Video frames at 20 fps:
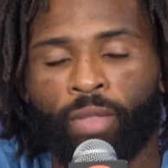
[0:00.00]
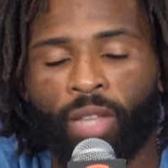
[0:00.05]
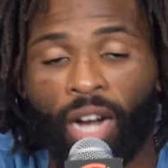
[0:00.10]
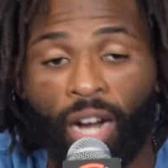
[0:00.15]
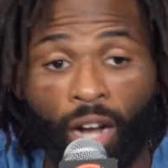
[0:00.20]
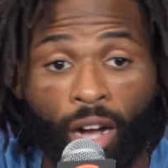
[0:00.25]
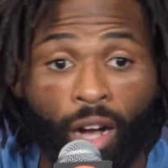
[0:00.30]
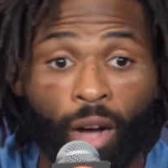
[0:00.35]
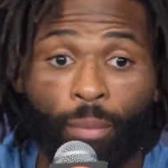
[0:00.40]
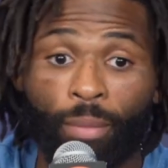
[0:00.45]

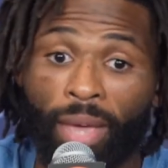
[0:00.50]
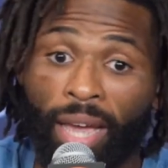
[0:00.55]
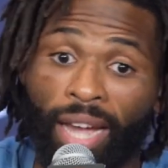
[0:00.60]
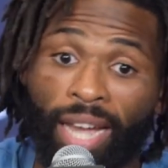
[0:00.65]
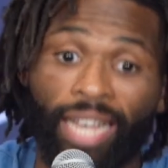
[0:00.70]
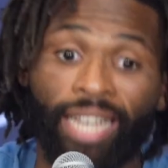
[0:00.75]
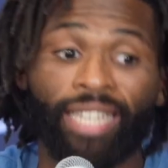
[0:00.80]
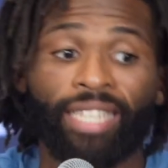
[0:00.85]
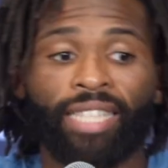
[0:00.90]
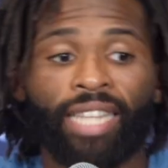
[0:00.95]
Yeah,
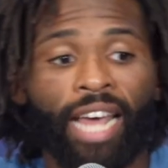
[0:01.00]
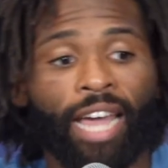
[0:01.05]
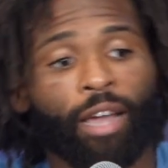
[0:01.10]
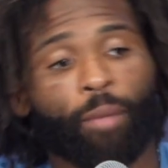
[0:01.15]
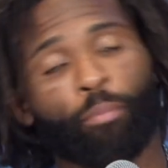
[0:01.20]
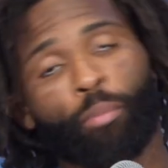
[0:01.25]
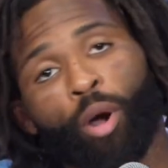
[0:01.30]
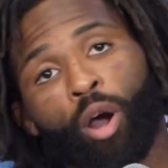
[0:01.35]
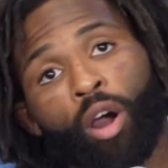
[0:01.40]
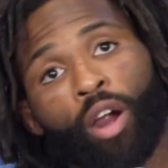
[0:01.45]
it's like
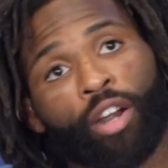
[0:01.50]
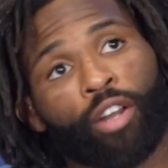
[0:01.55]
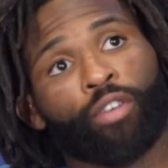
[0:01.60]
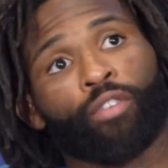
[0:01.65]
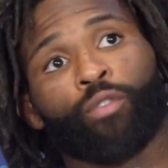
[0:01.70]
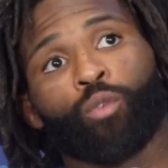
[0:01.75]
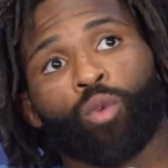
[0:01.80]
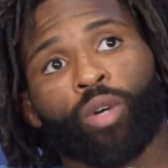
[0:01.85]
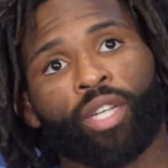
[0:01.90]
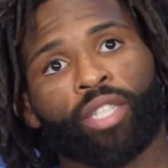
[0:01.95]
part
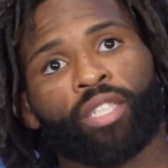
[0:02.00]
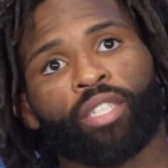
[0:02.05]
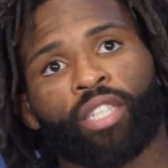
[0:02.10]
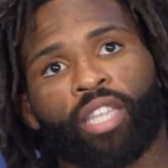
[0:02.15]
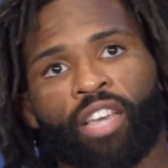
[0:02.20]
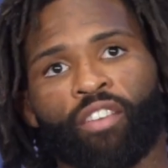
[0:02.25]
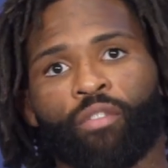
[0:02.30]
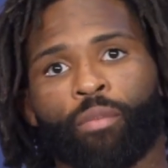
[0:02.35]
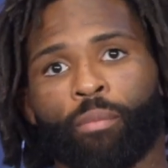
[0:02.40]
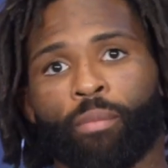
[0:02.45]
of what's
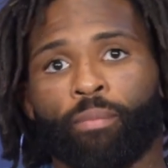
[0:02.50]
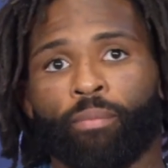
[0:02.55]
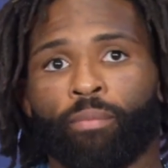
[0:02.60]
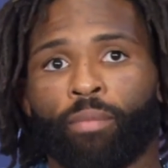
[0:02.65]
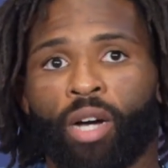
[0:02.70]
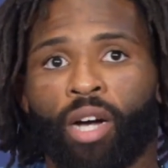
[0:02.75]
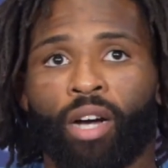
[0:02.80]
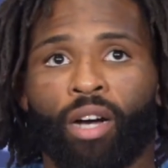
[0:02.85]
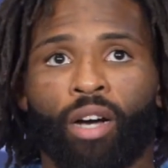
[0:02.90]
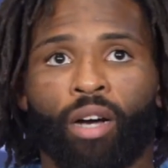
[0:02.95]
giving
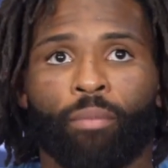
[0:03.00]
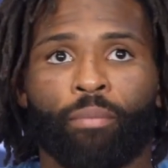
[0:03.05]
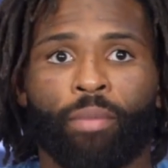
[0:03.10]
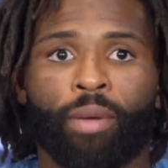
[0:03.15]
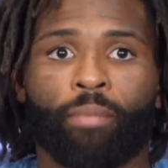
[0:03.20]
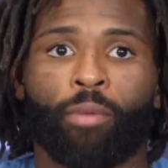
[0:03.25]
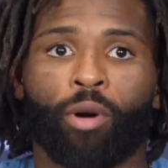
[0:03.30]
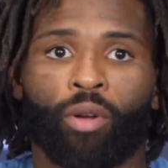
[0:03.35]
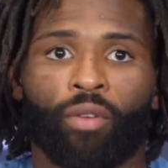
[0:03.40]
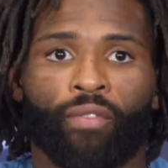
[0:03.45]

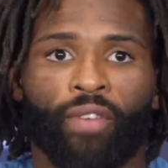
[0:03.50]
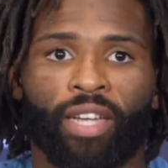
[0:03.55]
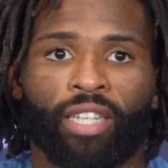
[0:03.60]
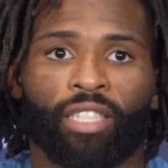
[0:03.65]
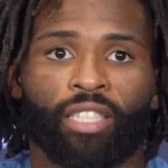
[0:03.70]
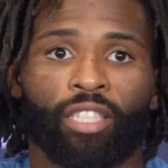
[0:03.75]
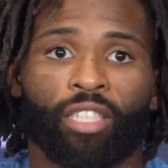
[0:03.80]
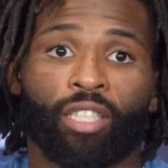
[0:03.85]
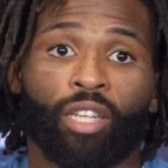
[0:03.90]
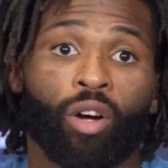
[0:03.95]
me
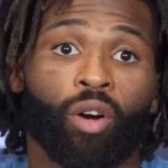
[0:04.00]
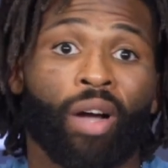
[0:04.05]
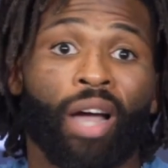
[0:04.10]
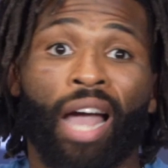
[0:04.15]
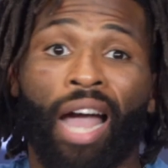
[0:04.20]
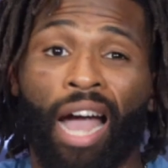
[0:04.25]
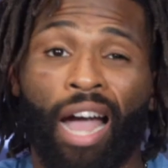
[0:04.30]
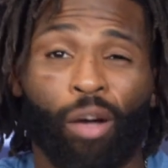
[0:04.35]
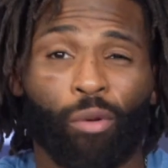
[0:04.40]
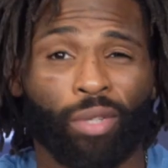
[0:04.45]
motivation. So
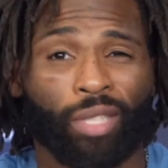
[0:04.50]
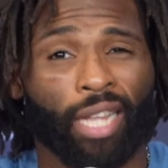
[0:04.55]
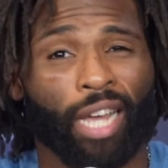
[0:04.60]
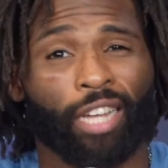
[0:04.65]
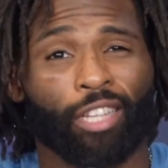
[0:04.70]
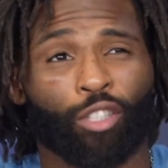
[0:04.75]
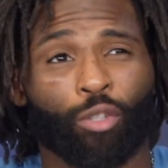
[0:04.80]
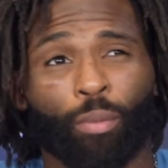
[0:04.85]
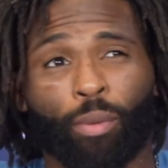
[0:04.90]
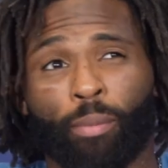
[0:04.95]
I was
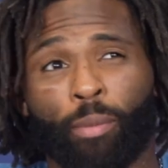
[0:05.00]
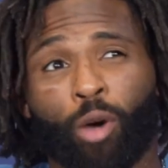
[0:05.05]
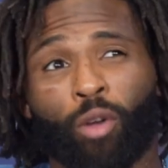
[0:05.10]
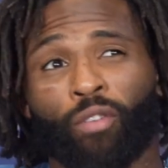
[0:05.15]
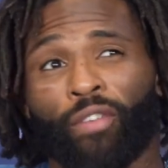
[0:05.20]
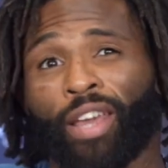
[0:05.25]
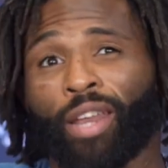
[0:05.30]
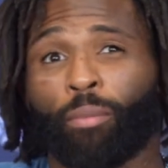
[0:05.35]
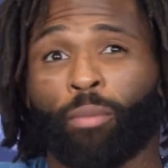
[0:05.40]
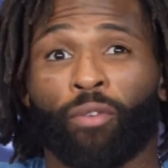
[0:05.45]
like super
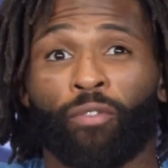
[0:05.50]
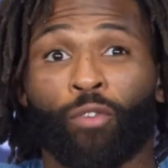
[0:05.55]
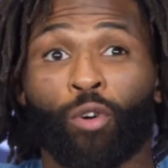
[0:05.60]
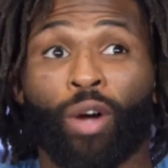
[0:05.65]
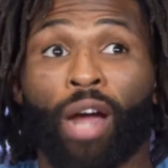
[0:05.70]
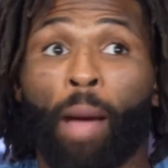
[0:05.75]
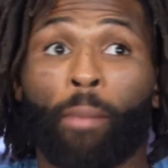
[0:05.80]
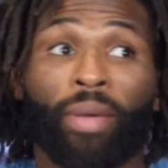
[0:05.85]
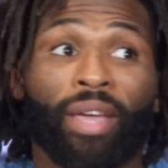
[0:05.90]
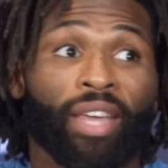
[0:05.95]
motivated
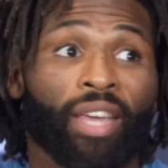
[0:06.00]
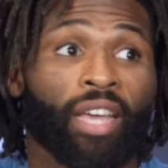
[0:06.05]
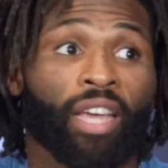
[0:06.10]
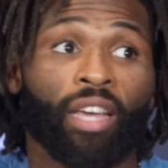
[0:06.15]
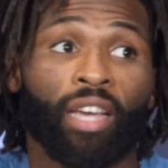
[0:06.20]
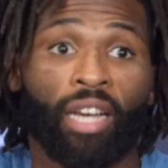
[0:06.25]
before. I mean,